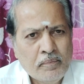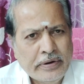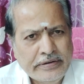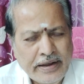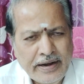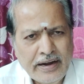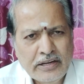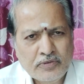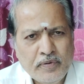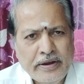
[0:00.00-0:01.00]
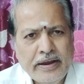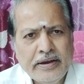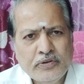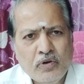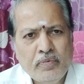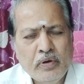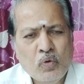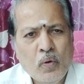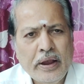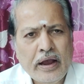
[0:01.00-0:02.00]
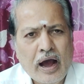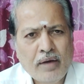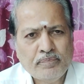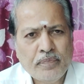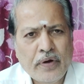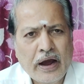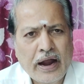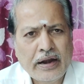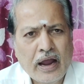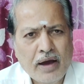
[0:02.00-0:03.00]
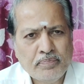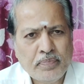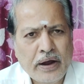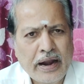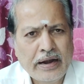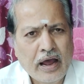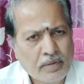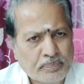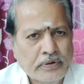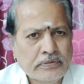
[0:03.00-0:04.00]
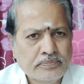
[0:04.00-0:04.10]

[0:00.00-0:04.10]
But generally speaking, it should be going up and up and up.